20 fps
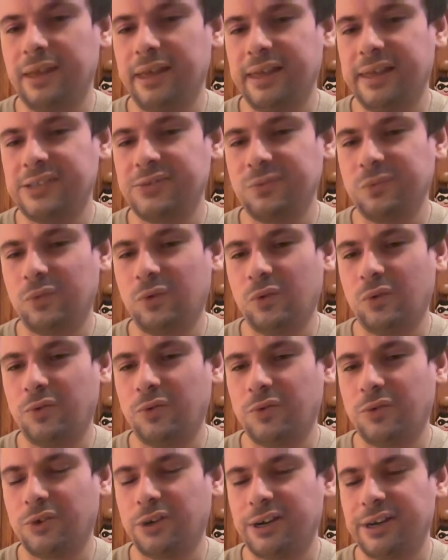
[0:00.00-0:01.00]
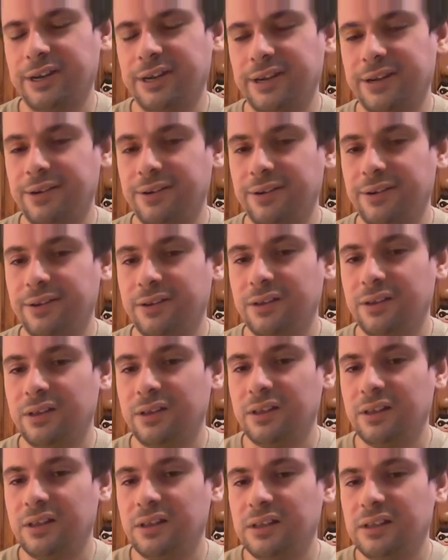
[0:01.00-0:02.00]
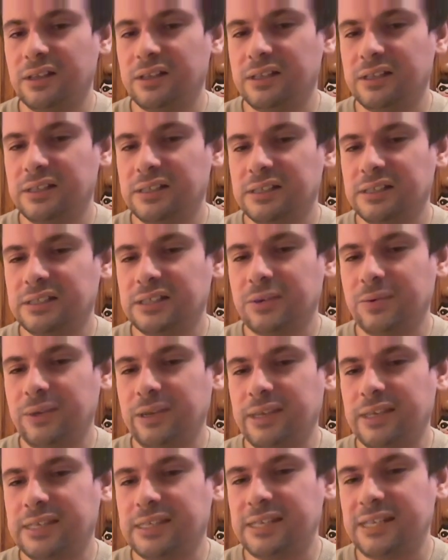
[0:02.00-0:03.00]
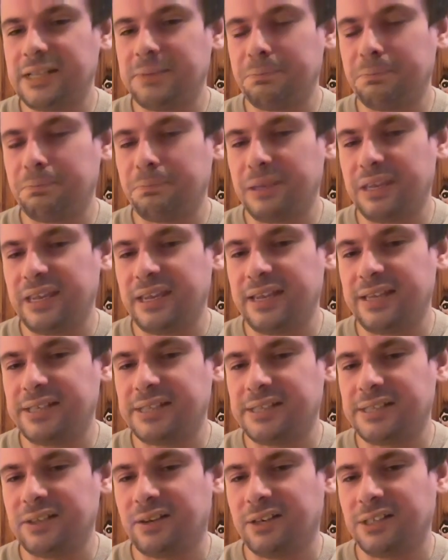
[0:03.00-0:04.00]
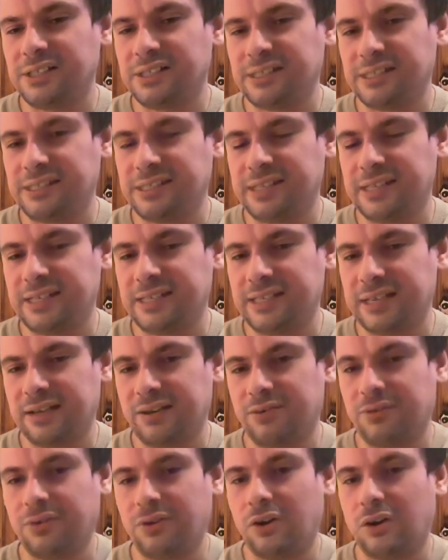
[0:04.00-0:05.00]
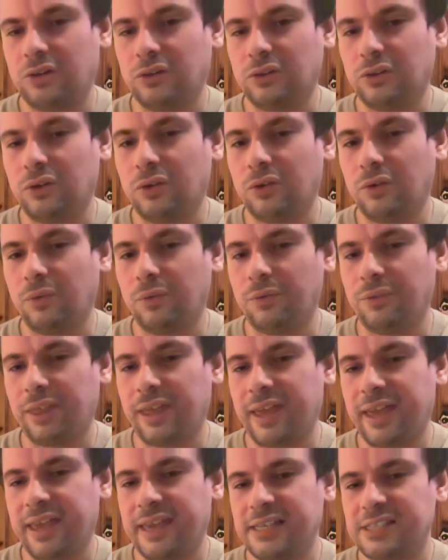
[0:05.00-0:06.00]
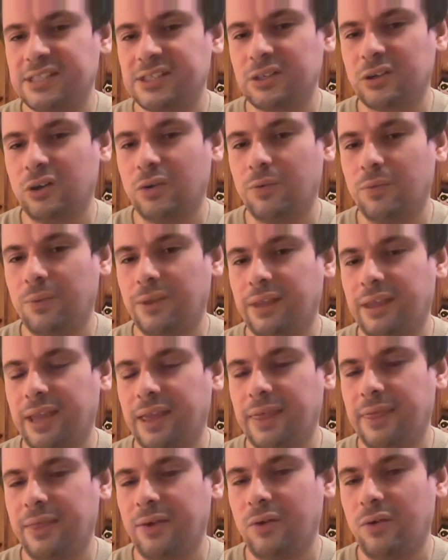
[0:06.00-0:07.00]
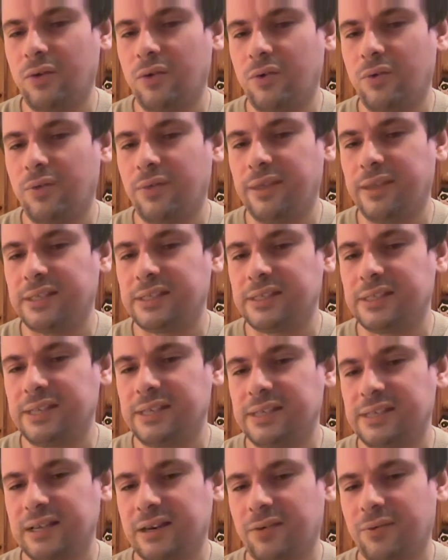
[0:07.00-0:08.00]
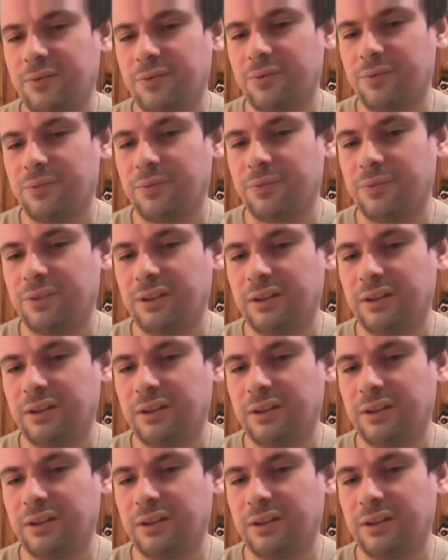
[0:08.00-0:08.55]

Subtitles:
as Wolverine. So we can see the beard is nicely detailed along with the hair sculpt. We get all of these detailed with the